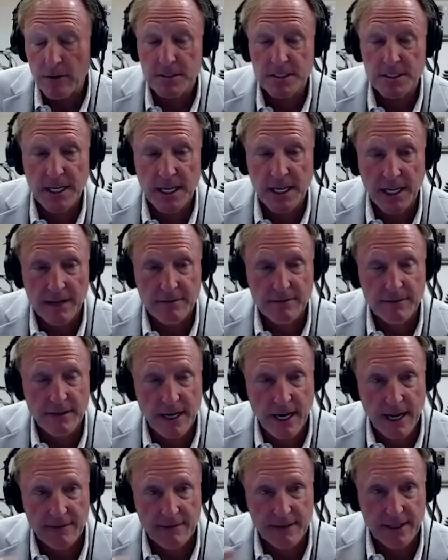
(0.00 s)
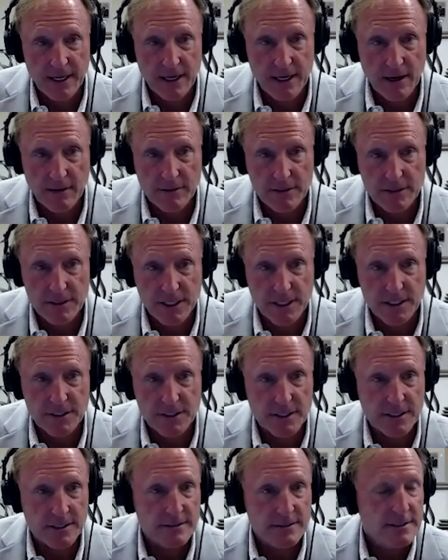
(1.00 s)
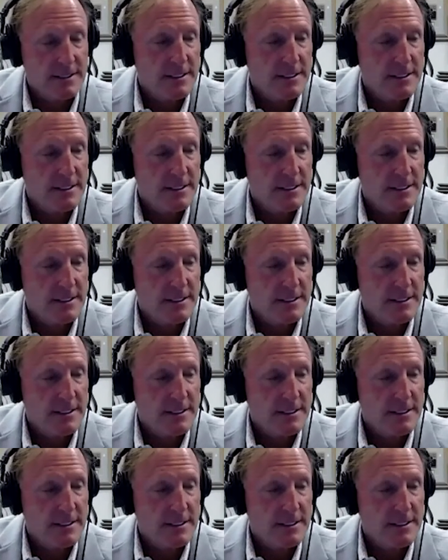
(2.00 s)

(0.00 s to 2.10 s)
safe in having that conversation,